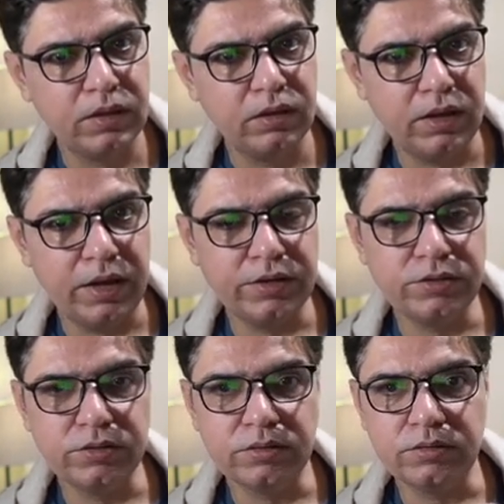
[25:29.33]
and
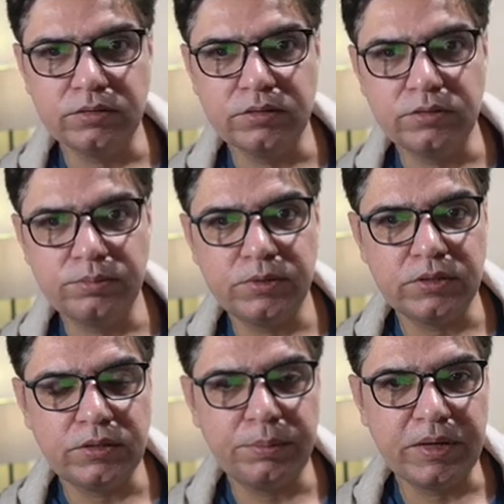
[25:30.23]
these
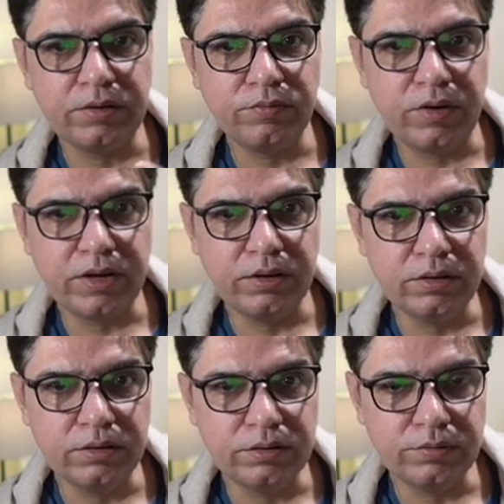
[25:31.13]
typical
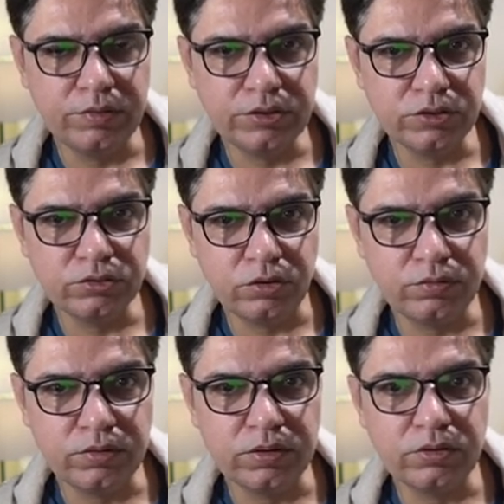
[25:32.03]
features
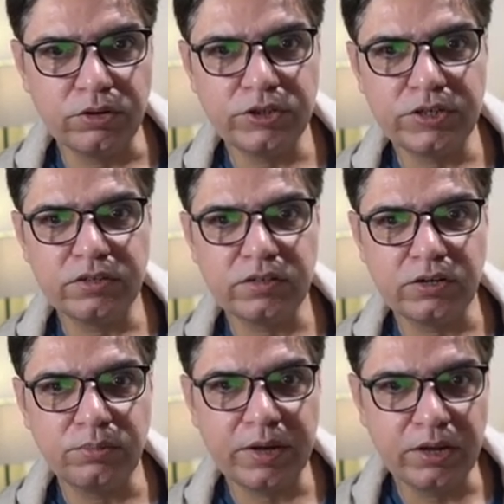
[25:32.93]
of congenital
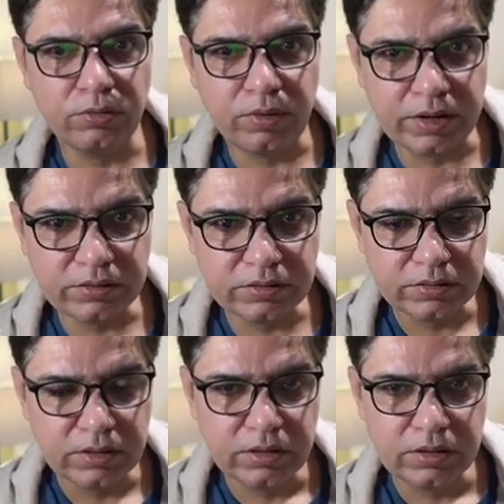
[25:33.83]
cytomegalovirus
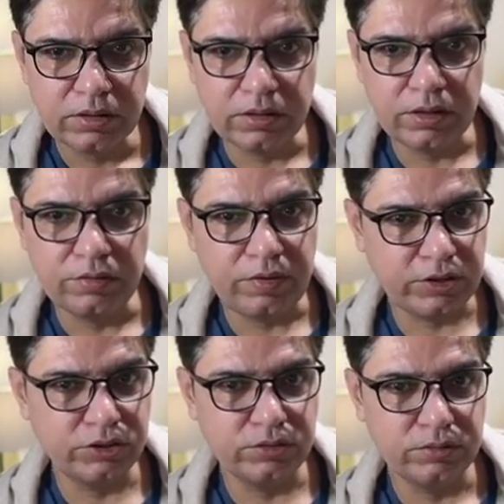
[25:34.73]

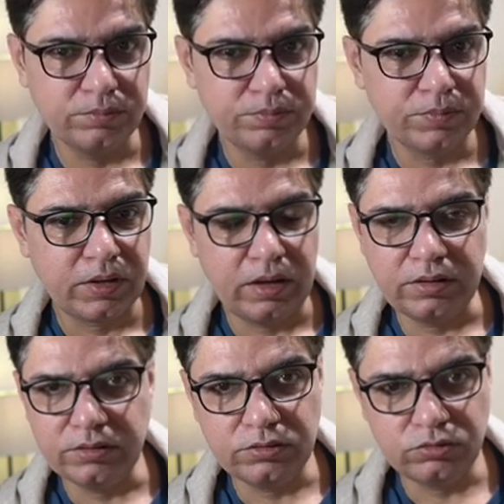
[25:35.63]
infection
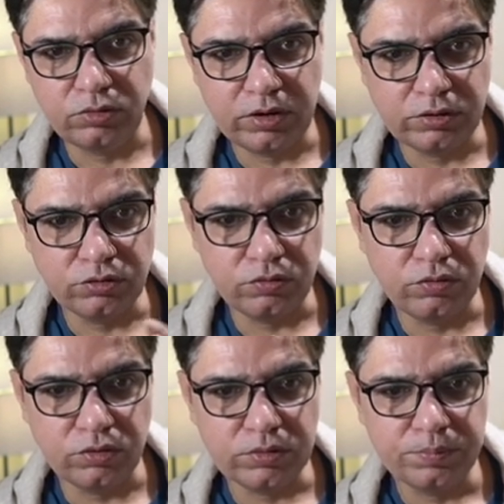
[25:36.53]
and so on and so
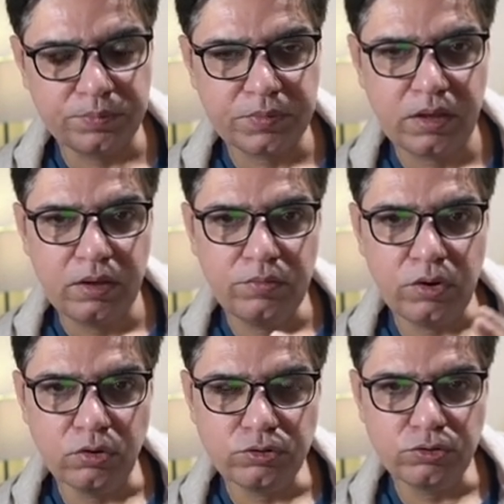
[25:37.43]
forth. We
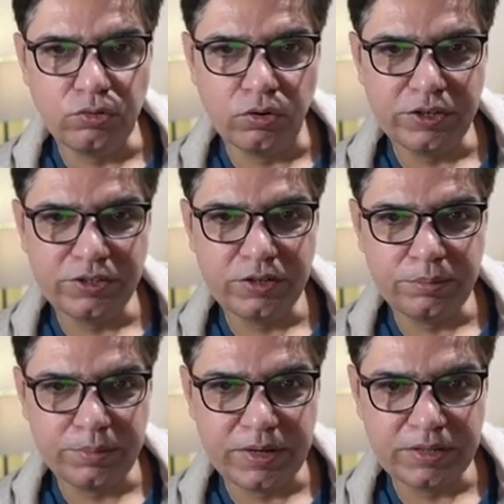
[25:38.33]
also do auditory
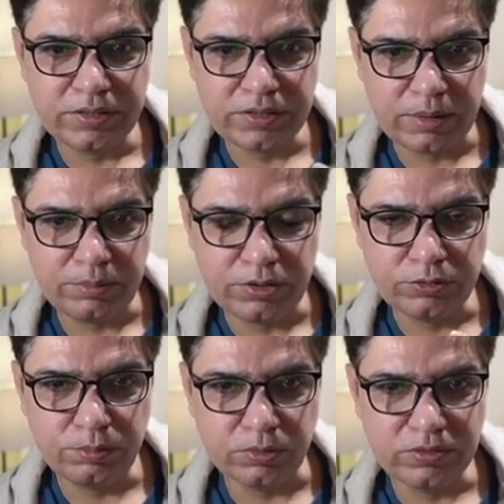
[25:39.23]
brain stem
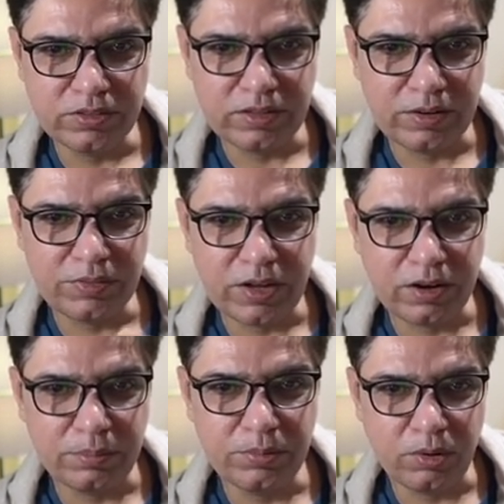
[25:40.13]
responses, and if they
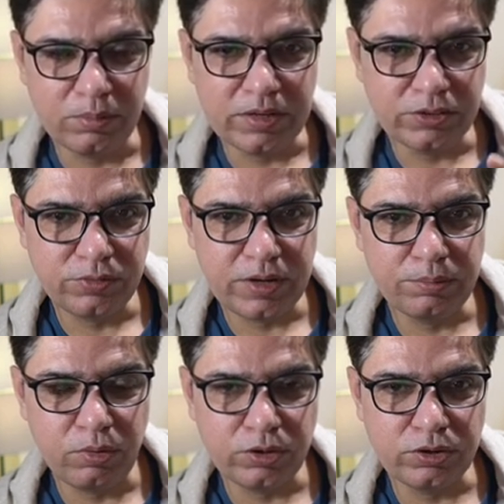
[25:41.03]
are abnormal, it's very
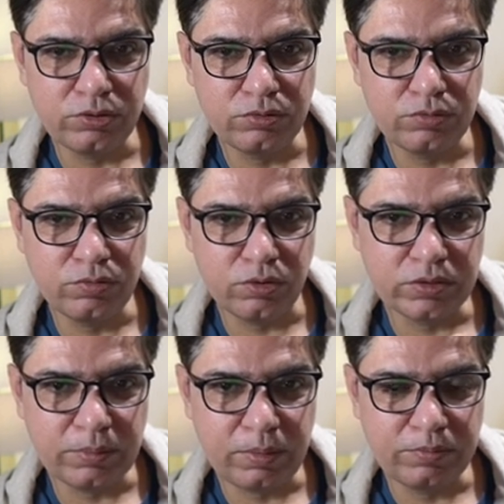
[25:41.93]
important to follow
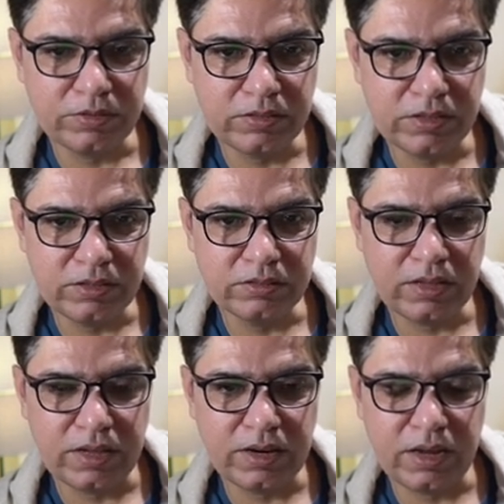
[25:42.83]
them up with CT
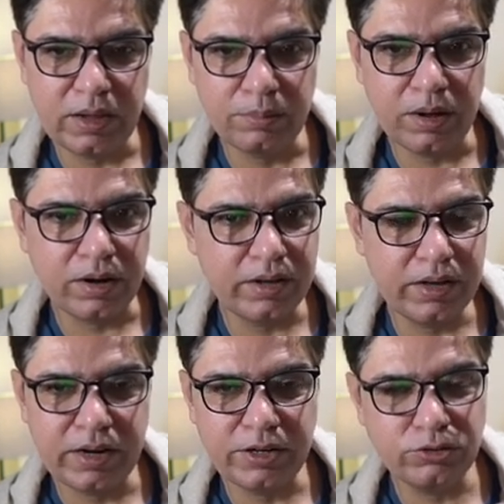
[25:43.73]
scan and MRI.
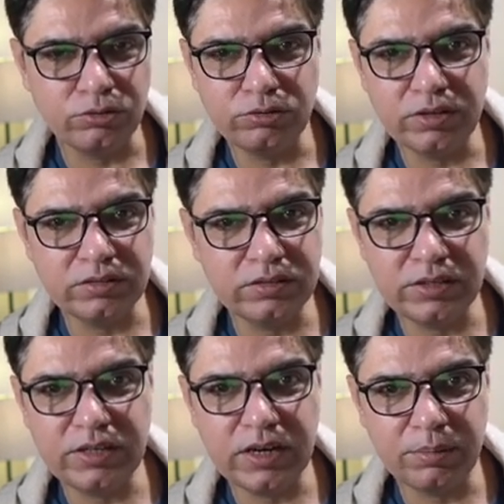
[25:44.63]
And I told you that
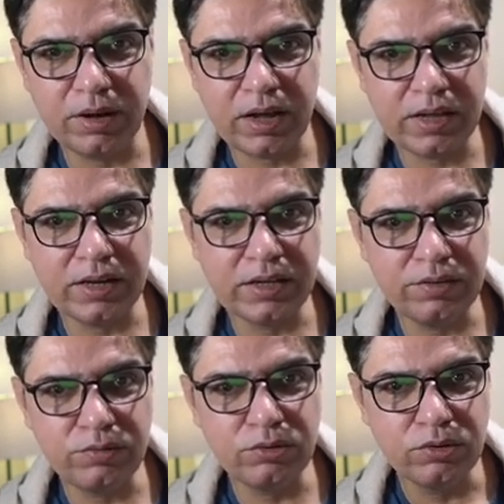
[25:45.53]
CT and MRI can
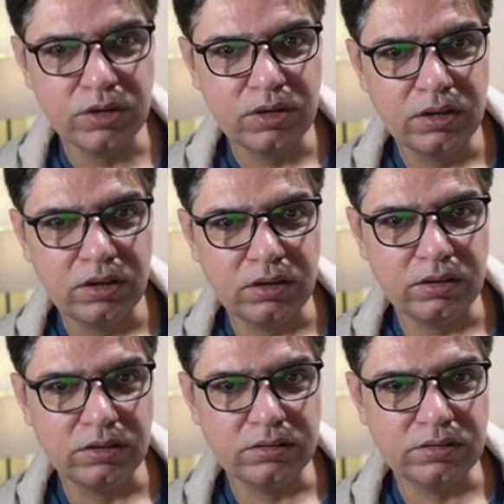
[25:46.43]
give you
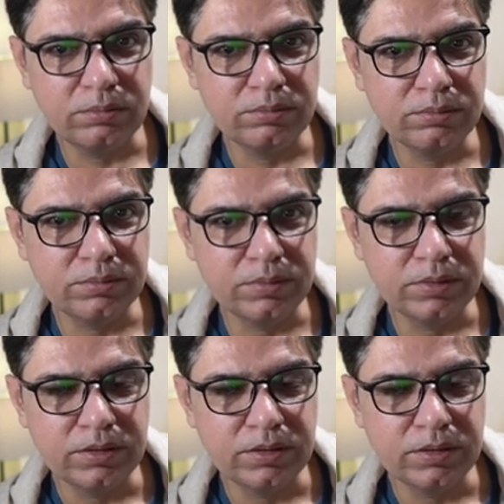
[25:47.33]
some